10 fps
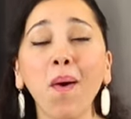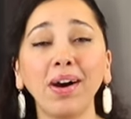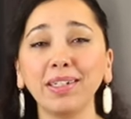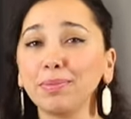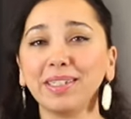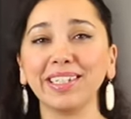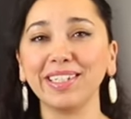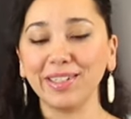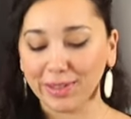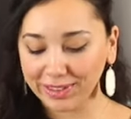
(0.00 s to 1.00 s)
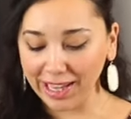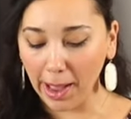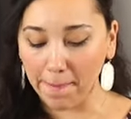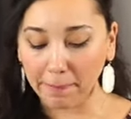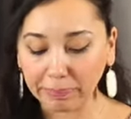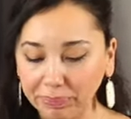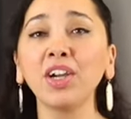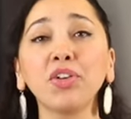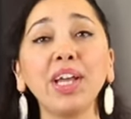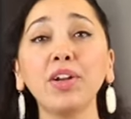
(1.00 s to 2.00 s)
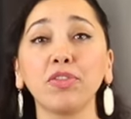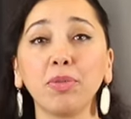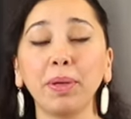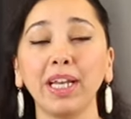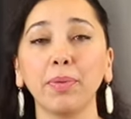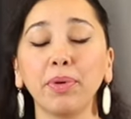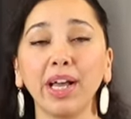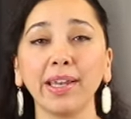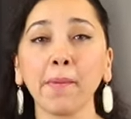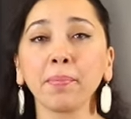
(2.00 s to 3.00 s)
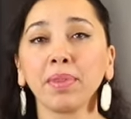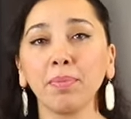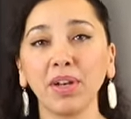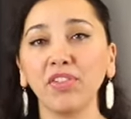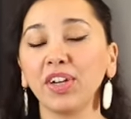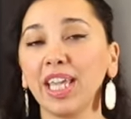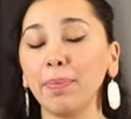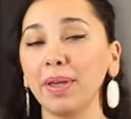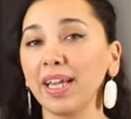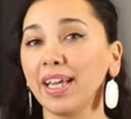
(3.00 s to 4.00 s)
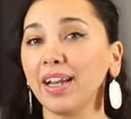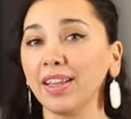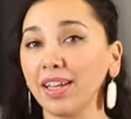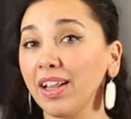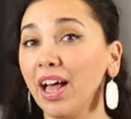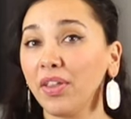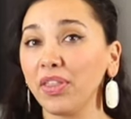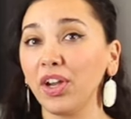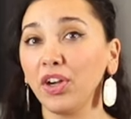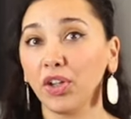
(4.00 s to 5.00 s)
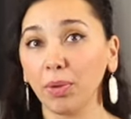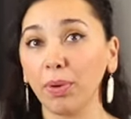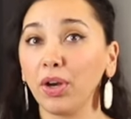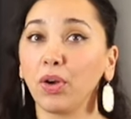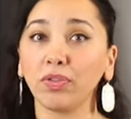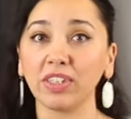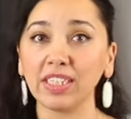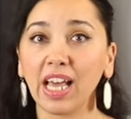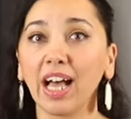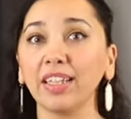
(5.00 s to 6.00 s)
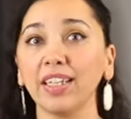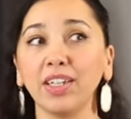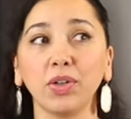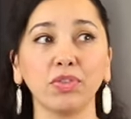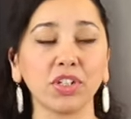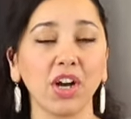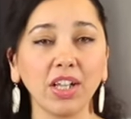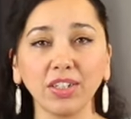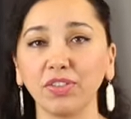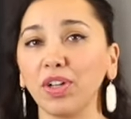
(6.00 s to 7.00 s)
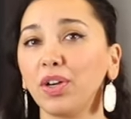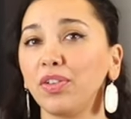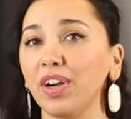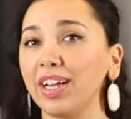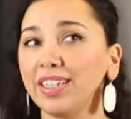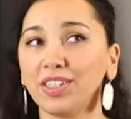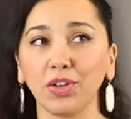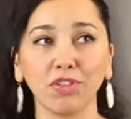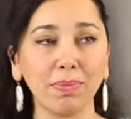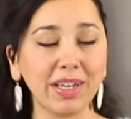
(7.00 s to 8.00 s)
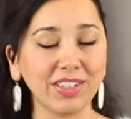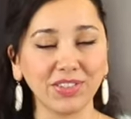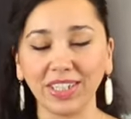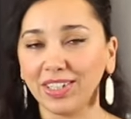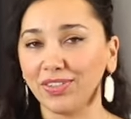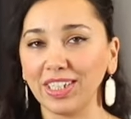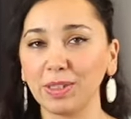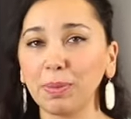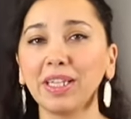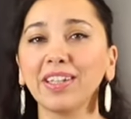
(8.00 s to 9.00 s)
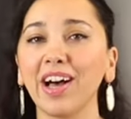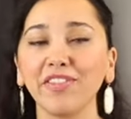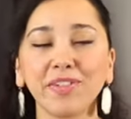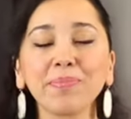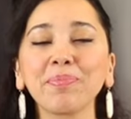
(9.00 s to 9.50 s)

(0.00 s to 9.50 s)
It'll be done in no time. Great over pita bread. But if you're keeping it a little healthier, you can put it over salad, over cauliflower rice, over Mediterranean rice pilaf.